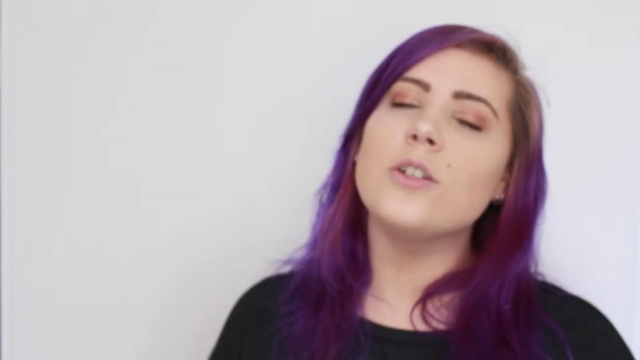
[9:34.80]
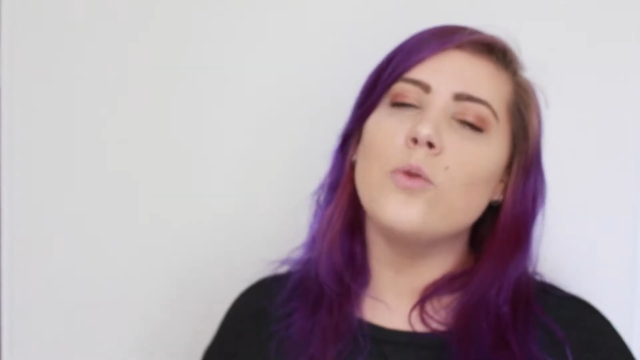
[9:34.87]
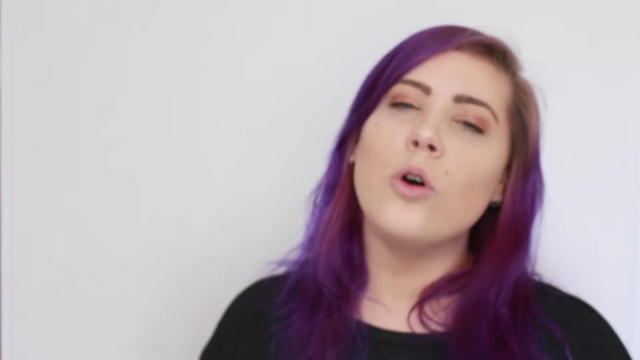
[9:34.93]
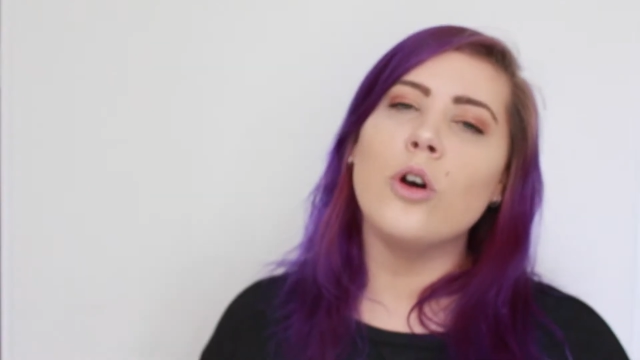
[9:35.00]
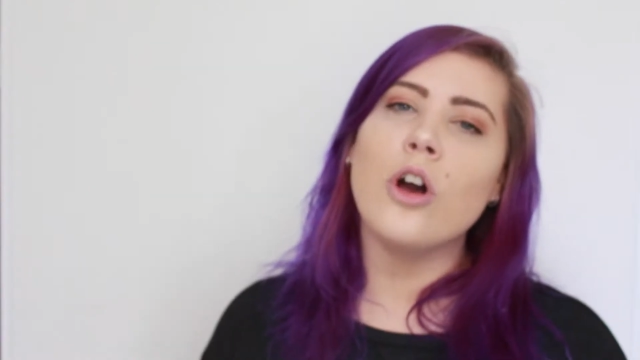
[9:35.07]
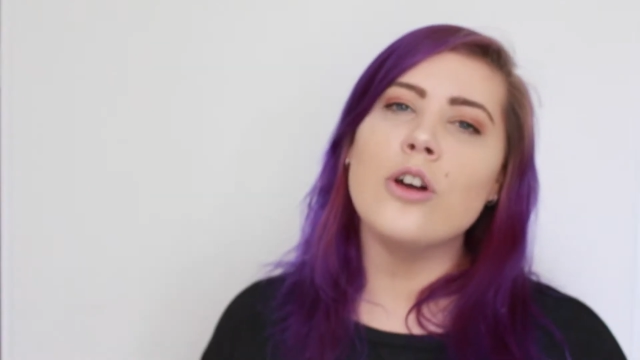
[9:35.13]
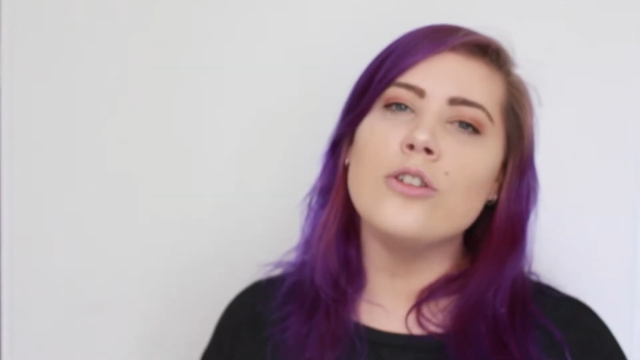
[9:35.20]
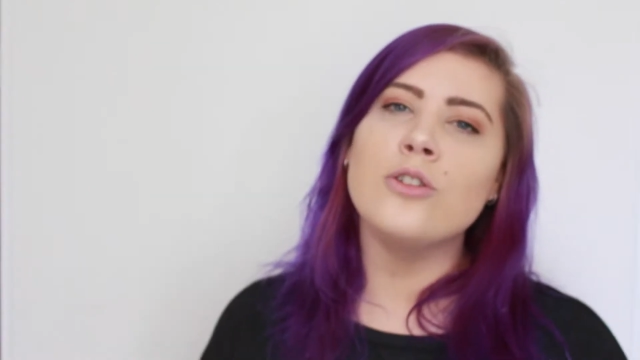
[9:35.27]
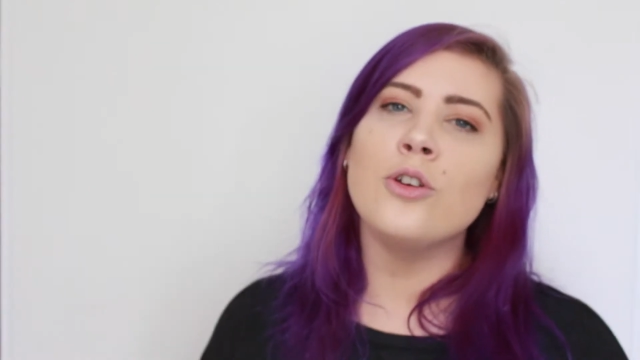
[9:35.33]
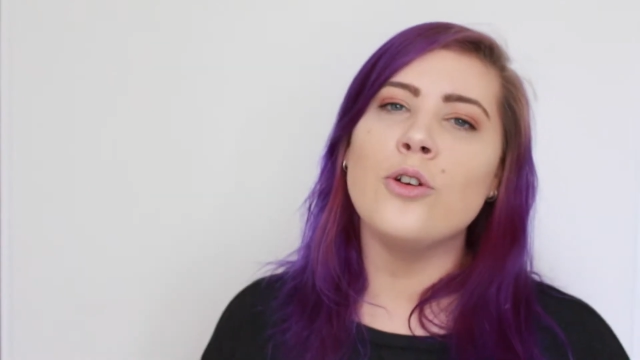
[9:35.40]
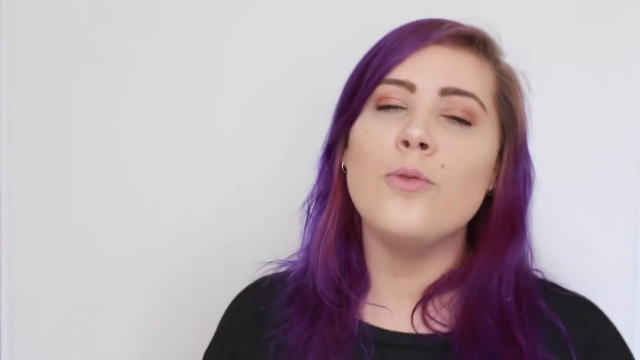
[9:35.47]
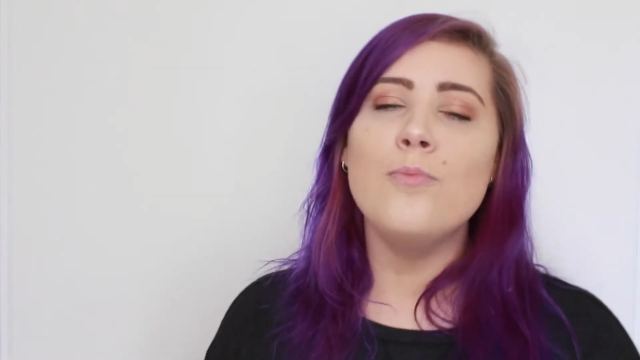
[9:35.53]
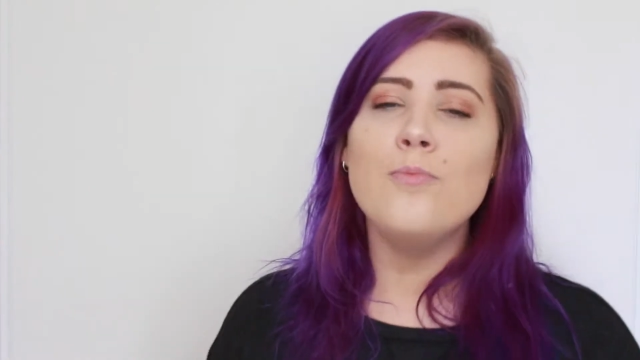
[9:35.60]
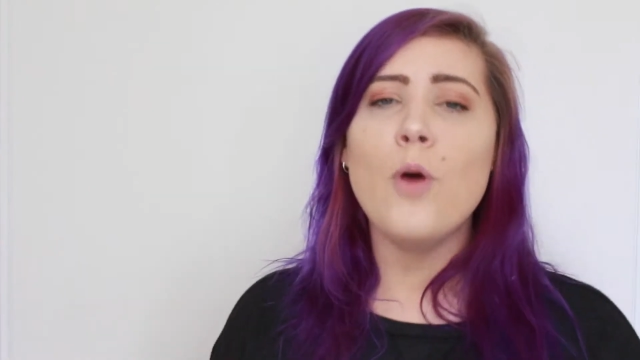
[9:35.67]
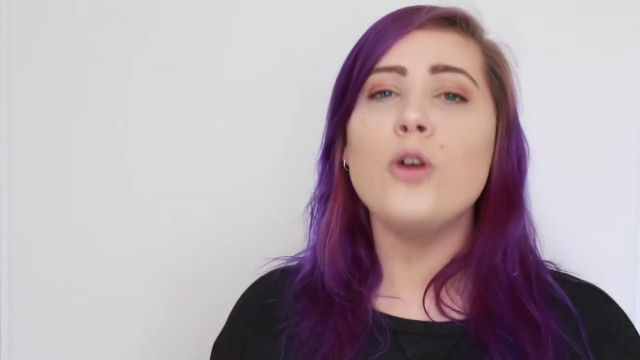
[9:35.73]
award goes
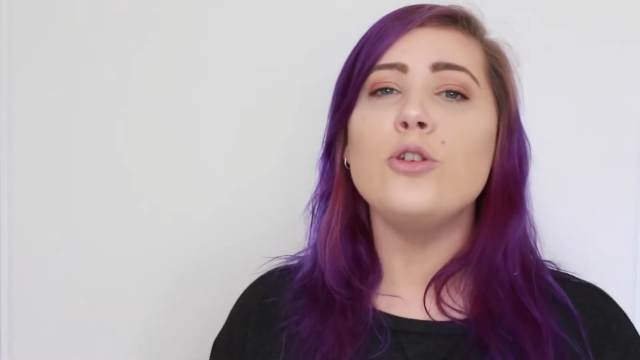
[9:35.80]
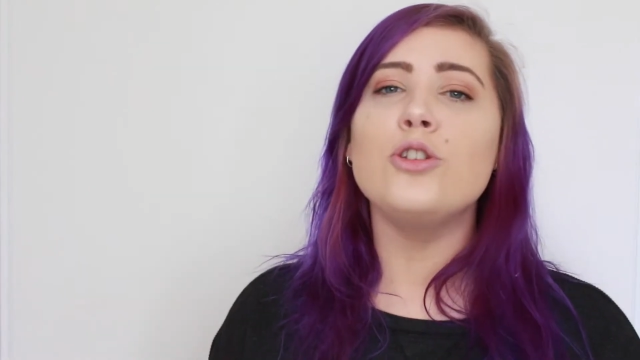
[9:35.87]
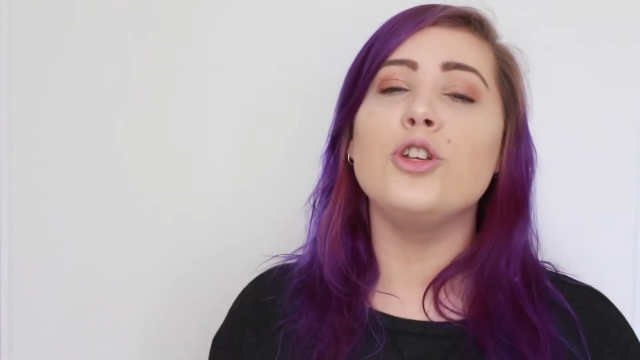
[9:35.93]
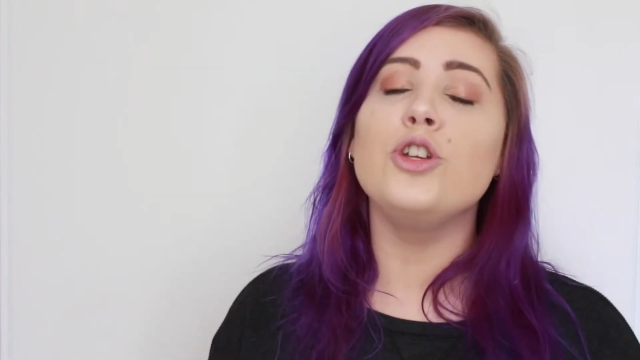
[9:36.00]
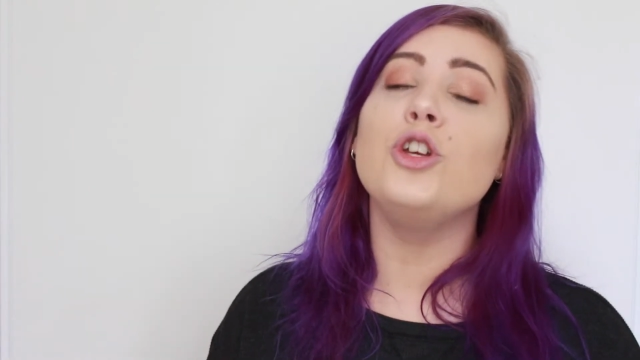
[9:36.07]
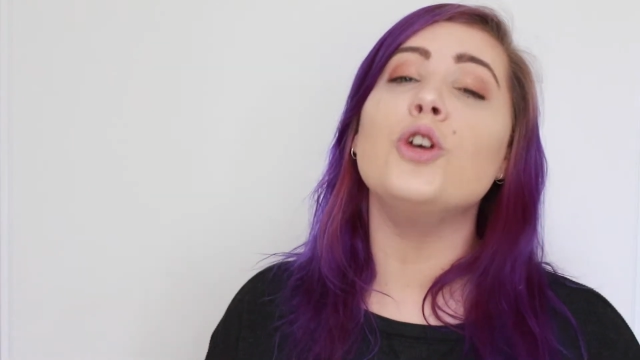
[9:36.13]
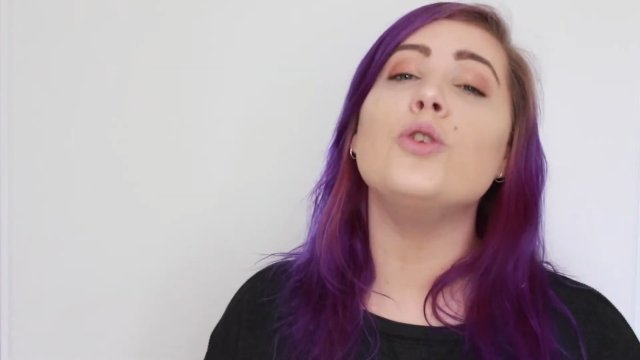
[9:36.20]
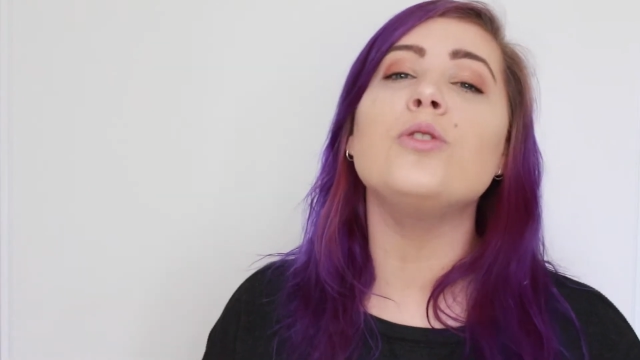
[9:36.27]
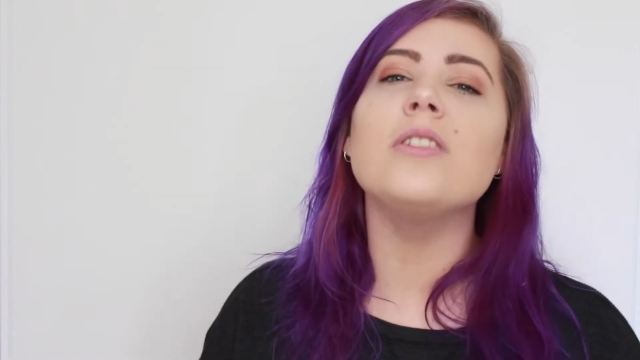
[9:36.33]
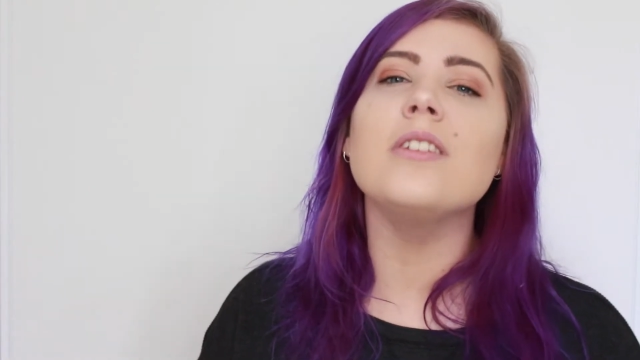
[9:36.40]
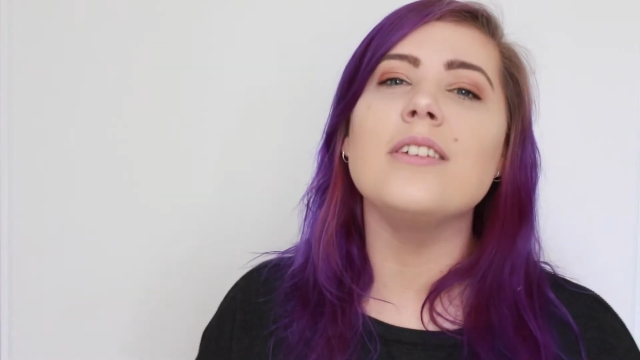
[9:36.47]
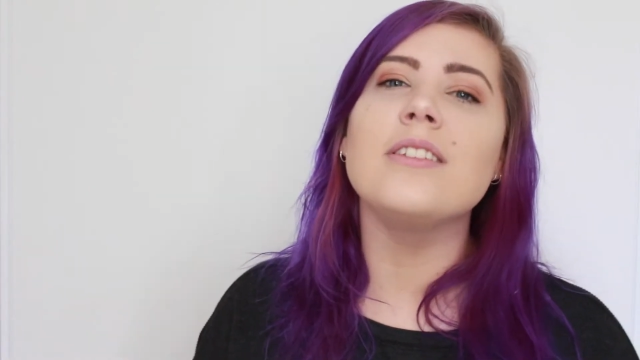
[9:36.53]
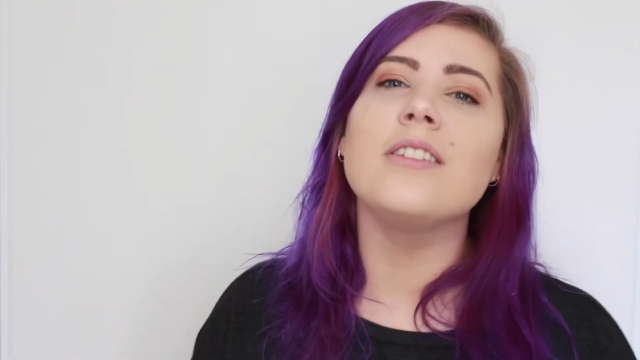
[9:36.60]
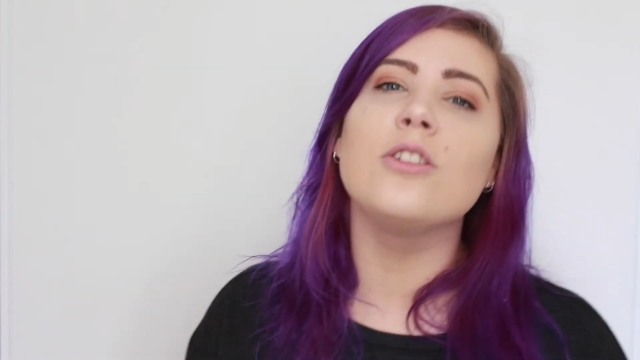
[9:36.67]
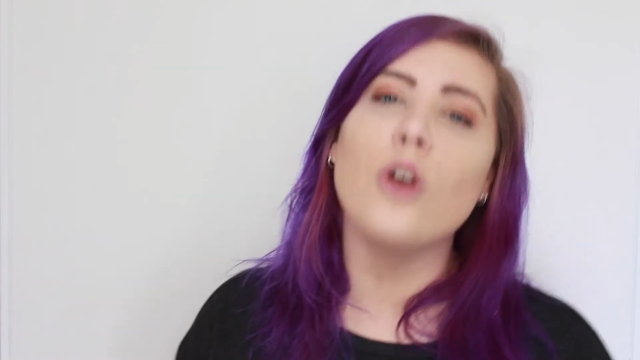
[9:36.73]
to Most
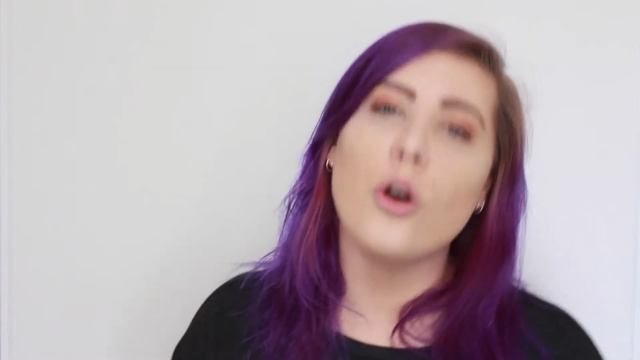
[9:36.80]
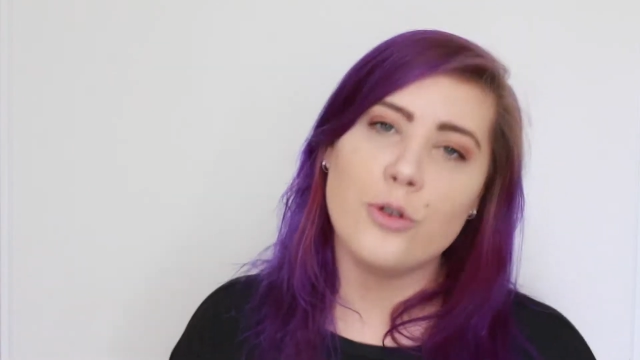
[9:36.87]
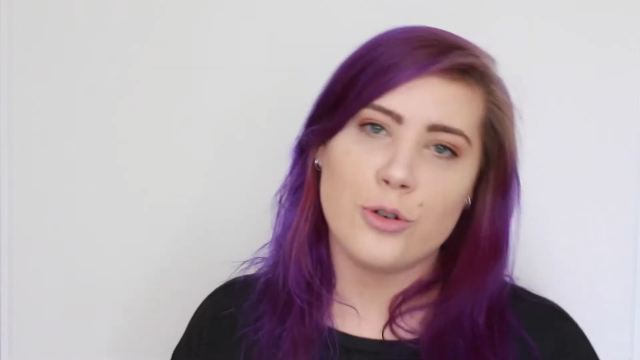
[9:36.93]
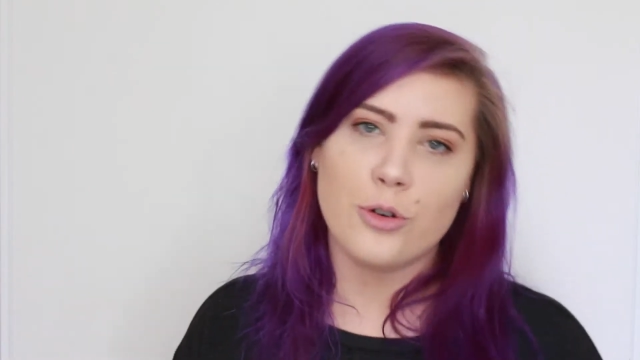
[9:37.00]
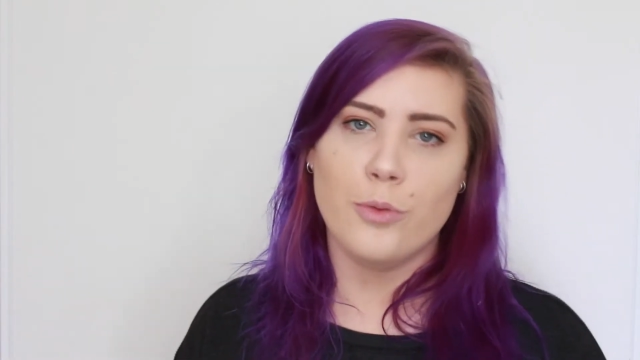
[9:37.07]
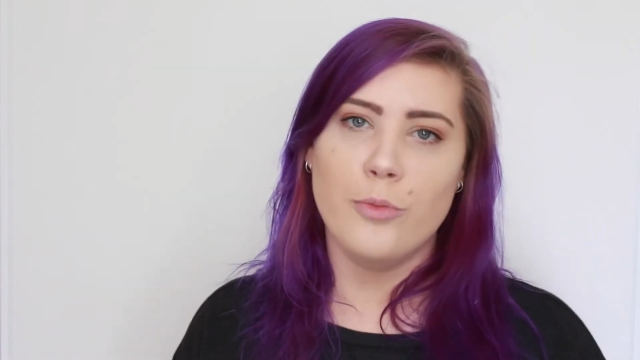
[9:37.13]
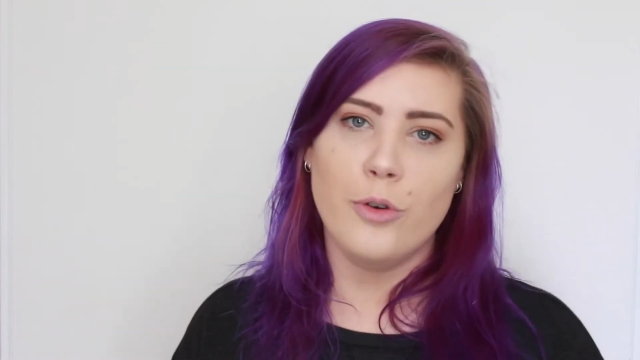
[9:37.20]
Useless Social